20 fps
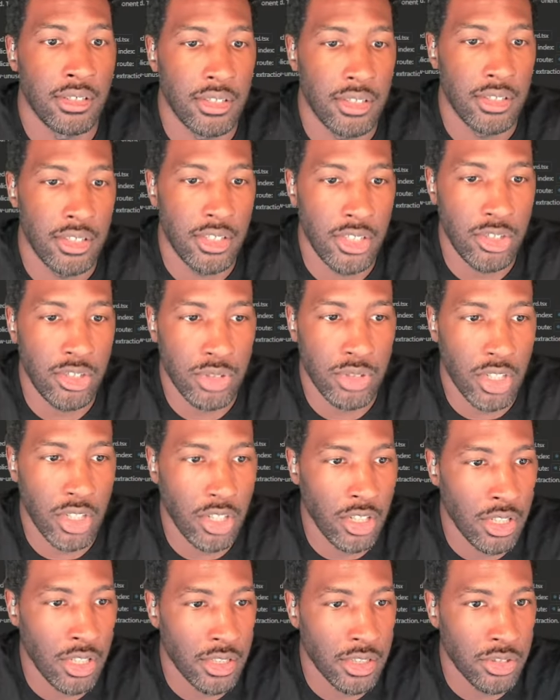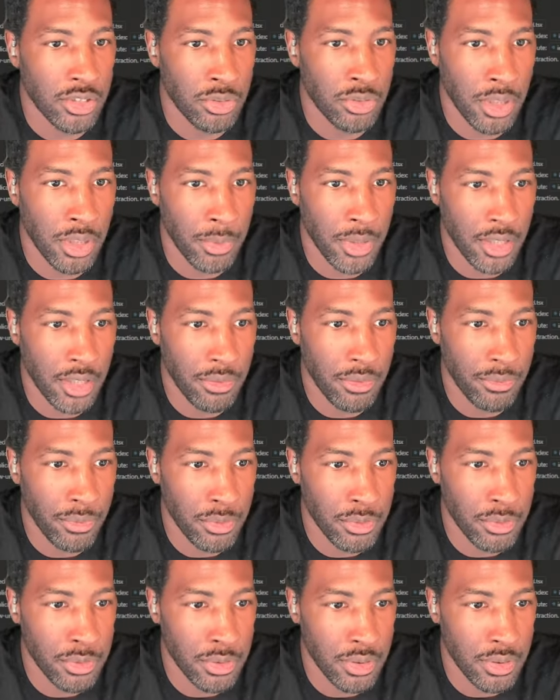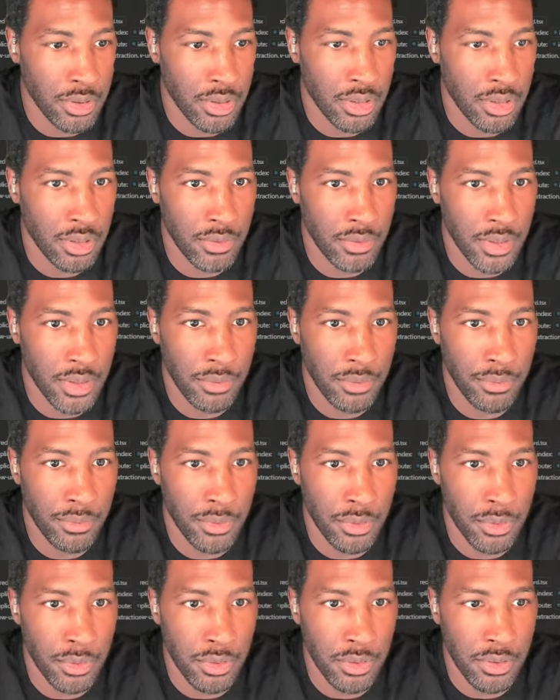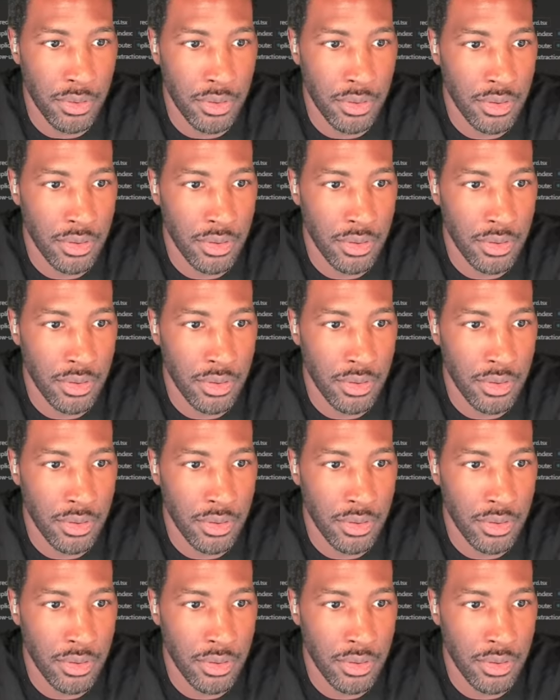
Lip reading: Note card is what I'm looking for with full